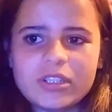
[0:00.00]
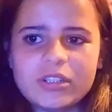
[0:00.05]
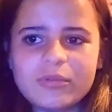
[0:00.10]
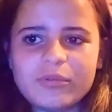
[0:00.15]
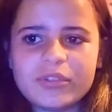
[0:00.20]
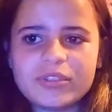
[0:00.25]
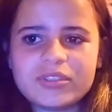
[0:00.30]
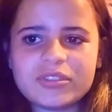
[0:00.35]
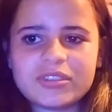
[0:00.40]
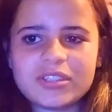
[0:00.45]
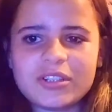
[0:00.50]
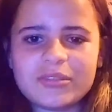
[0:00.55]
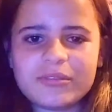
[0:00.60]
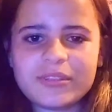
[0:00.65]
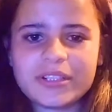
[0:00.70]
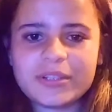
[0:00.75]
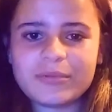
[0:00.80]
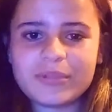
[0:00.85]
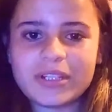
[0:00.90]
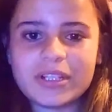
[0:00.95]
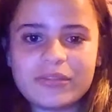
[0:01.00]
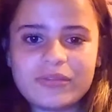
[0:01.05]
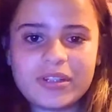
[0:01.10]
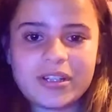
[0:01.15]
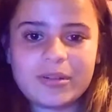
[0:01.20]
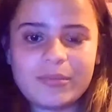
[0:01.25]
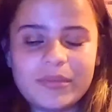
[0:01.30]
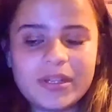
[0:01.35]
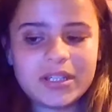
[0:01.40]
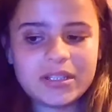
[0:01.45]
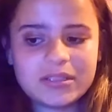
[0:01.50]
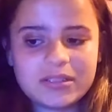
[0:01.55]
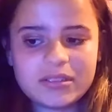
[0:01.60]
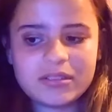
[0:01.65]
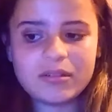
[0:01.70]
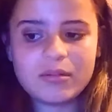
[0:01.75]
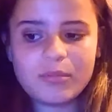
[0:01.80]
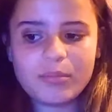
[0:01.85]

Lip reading: which is not really what I recommend,